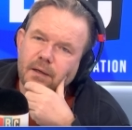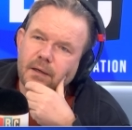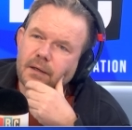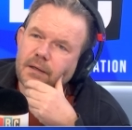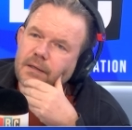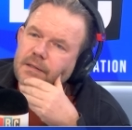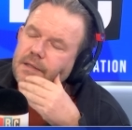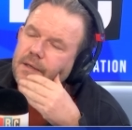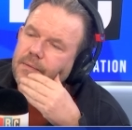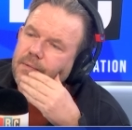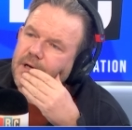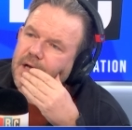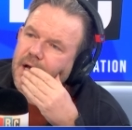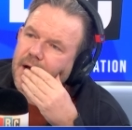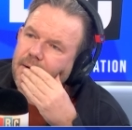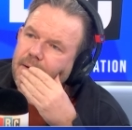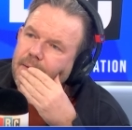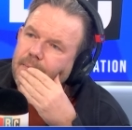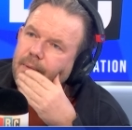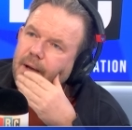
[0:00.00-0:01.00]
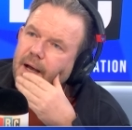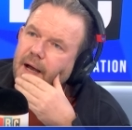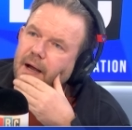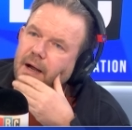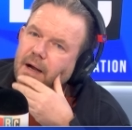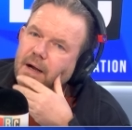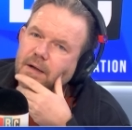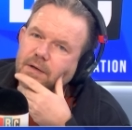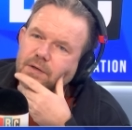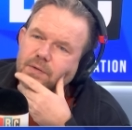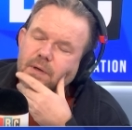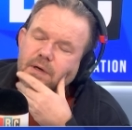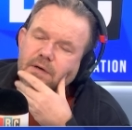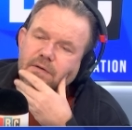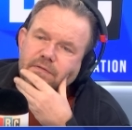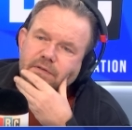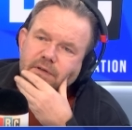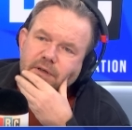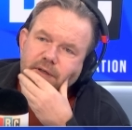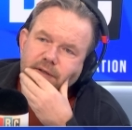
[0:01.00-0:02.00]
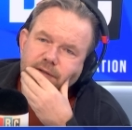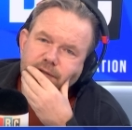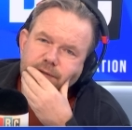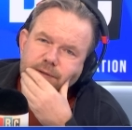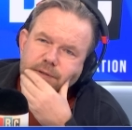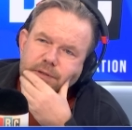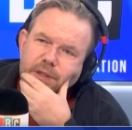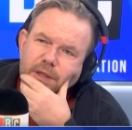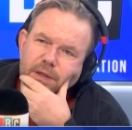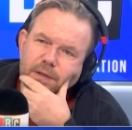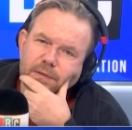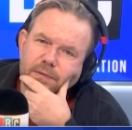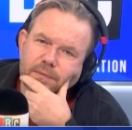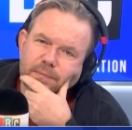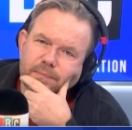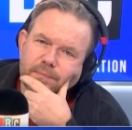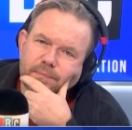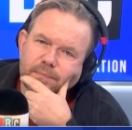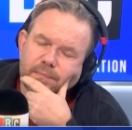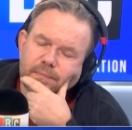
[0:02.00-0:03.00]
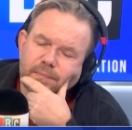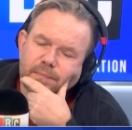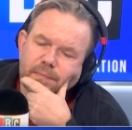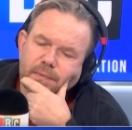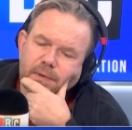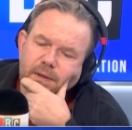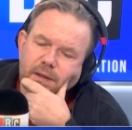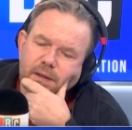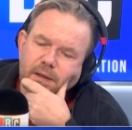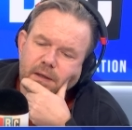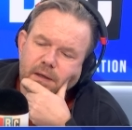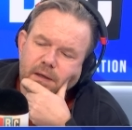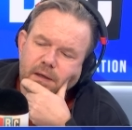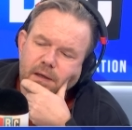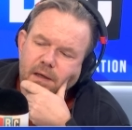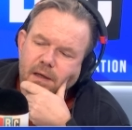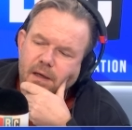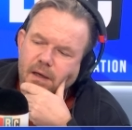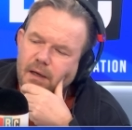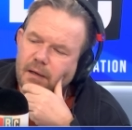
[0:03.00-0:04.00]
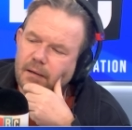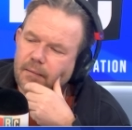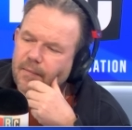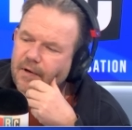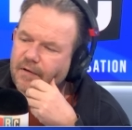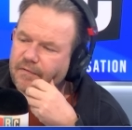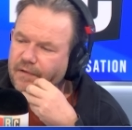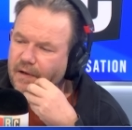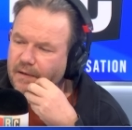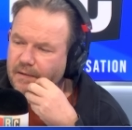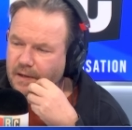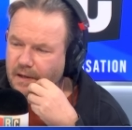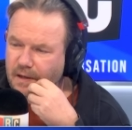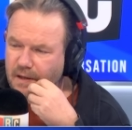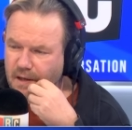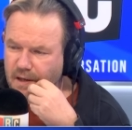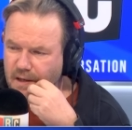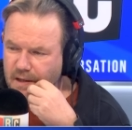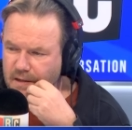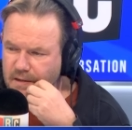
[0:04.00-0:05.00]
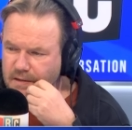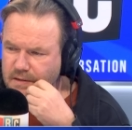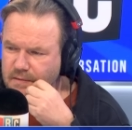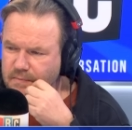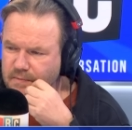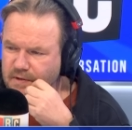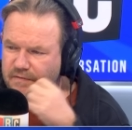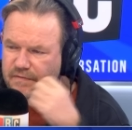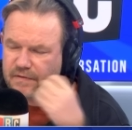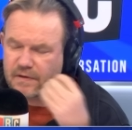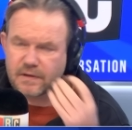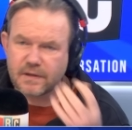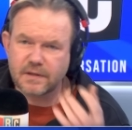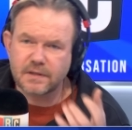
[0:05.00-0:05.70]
So we're going back 12 years or so. My phone, I answer my phone.